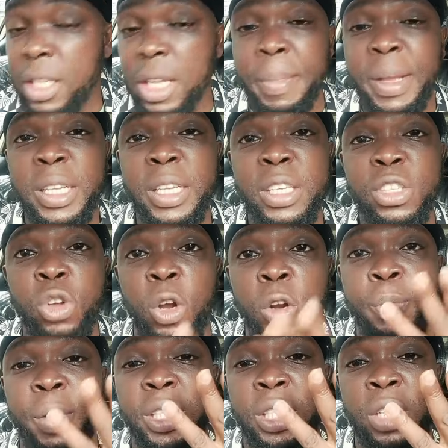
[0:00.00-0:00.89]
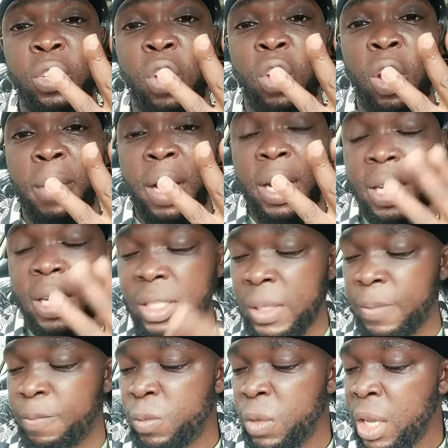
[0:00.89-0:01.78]
I mean, the third person on my
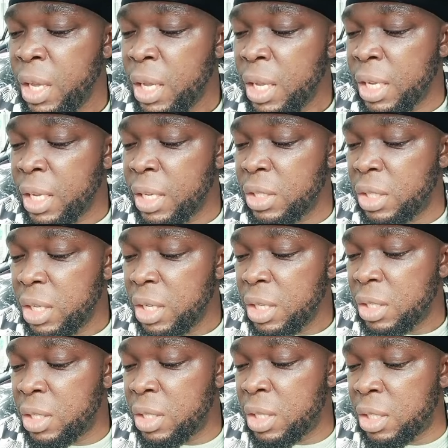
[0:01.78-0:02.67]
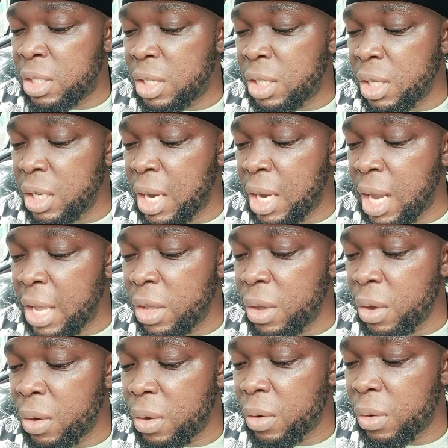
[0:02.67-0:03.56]
list is Titi
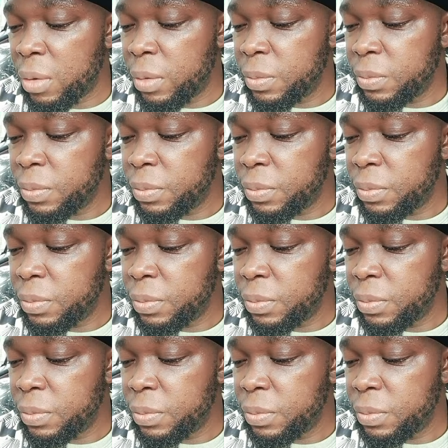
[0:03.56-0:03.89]
Layo.